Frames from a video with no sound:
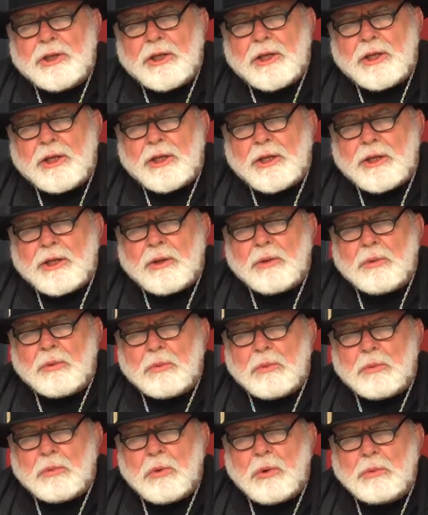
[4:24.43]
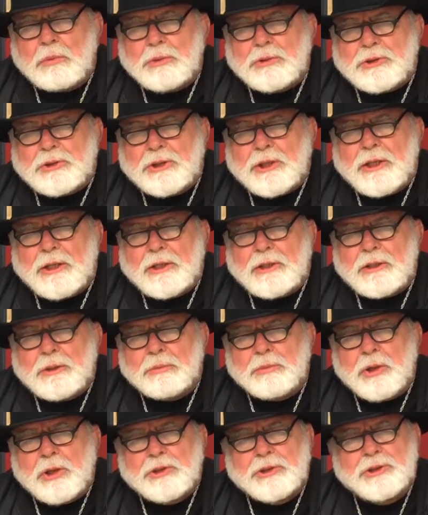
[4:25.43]
And the woman said, the
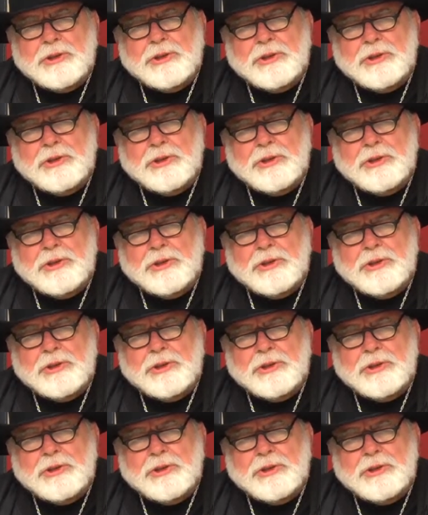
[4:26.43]
mother